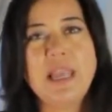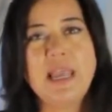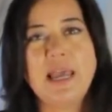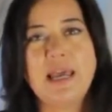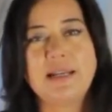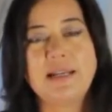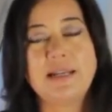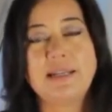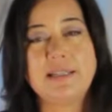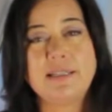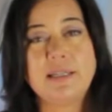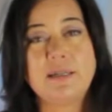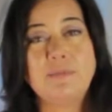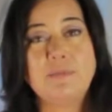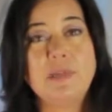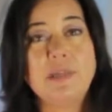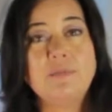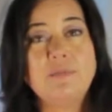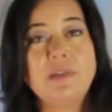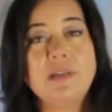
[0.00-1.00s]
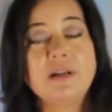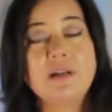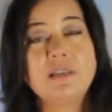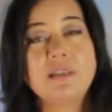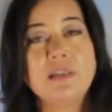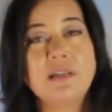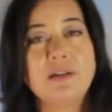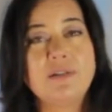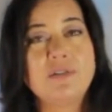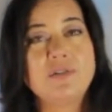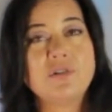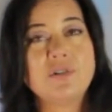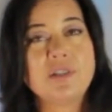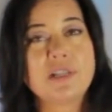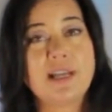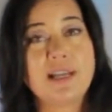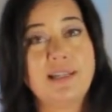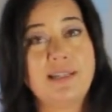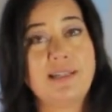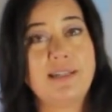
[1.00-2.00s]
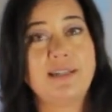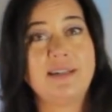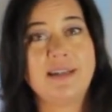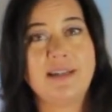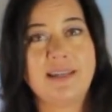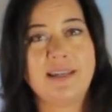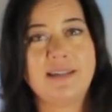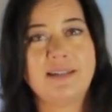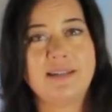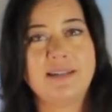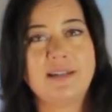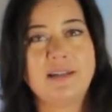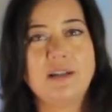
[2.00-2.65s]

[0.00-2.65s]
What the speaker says: And I said, meet me on the other side tonight